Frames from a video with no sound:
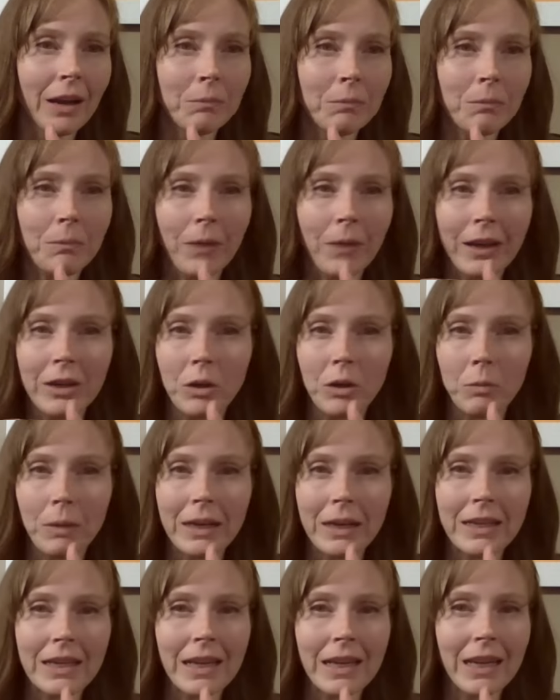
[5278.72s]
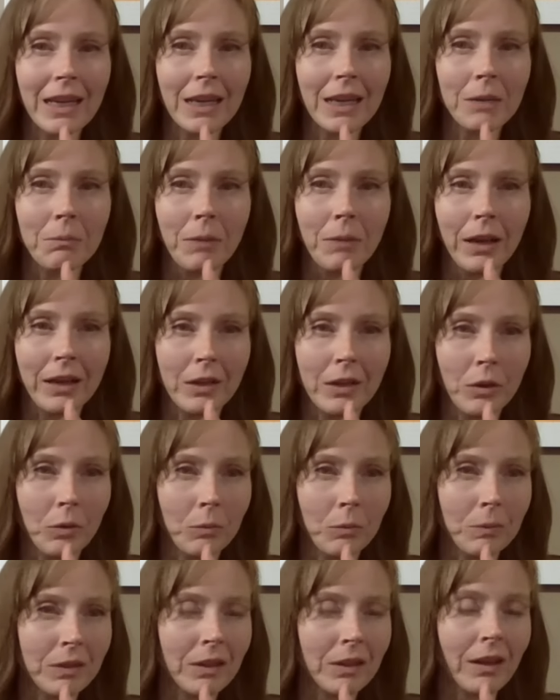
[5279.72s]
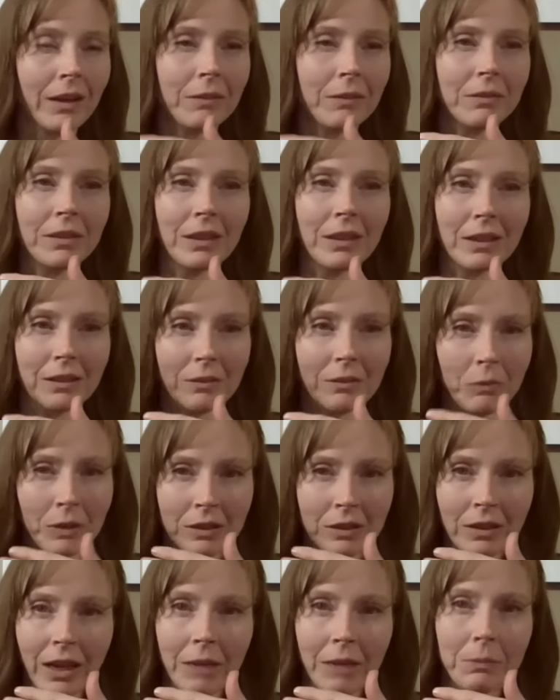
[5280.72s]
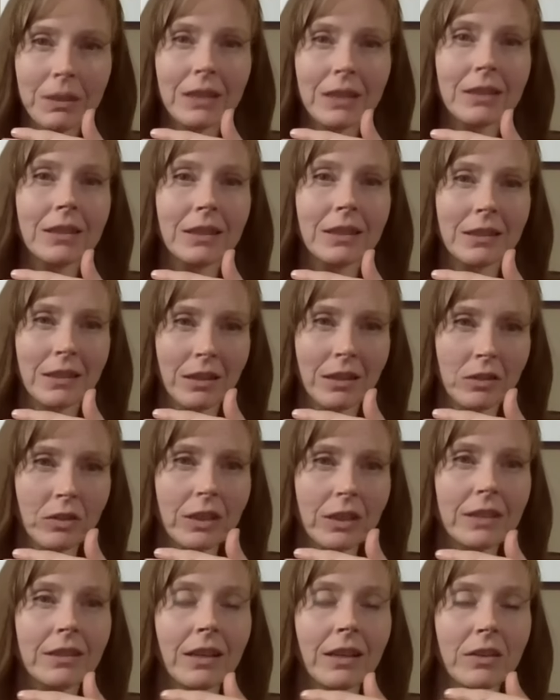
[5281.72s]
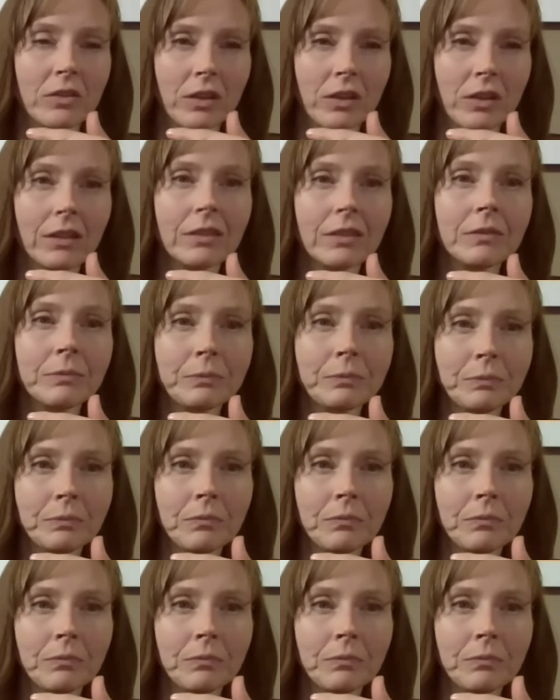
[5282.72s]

I'm I know my name, I know time, like what time it is, et cetera, et cetera.